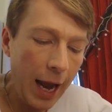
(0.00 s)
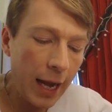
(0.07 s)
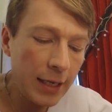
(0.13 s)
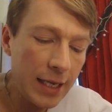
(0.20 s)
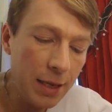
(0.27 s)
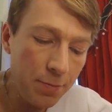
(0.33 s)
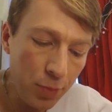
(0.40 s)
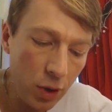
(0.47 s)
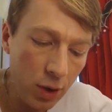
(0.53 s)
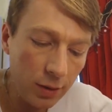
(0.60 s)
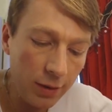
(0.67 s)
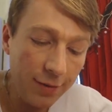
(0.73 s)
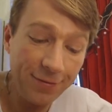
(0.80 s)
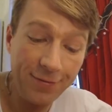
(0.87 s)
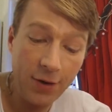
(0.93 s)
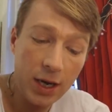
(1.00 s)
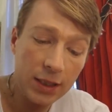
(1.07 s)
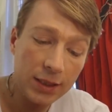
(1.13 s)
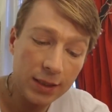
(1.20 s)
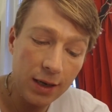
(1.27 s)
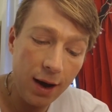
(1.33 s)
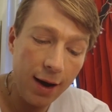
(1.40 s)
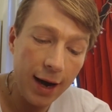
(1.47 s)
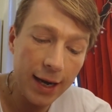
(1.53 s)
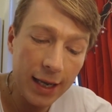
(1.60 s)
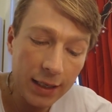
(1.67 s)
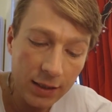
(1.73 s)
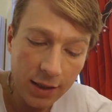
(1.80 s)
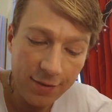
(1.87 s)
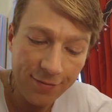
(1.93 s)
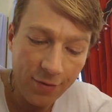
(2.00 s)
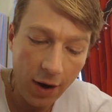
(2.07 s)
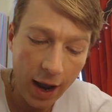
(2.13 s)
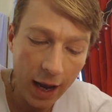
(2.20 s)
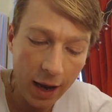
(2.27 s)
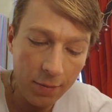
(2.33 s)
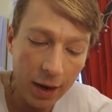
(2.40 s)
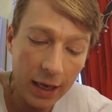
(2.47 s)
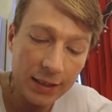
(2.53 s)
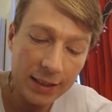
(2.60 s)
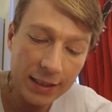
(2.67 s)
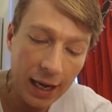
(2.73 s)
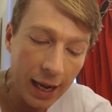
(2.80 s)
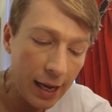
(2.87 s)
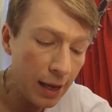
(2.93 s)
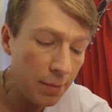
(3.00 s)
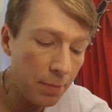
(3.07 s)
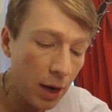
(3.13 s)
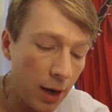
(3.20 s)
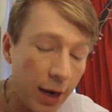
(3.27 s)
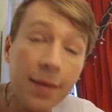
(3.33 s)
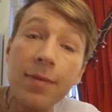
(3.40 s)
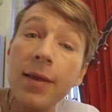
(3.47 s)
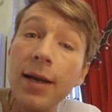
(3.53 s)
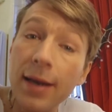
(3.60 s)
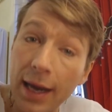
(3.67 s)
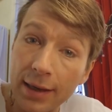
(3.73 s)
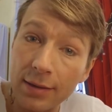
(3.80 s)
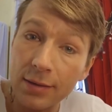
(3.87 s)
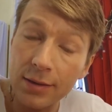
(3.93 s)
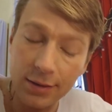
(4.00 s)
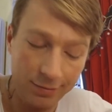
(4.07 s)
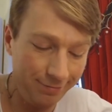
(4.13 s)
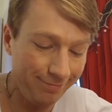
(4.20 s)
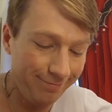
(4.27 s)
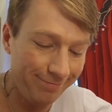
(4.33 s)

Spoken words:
And he put the first slide into the frame and slid it behind the lens.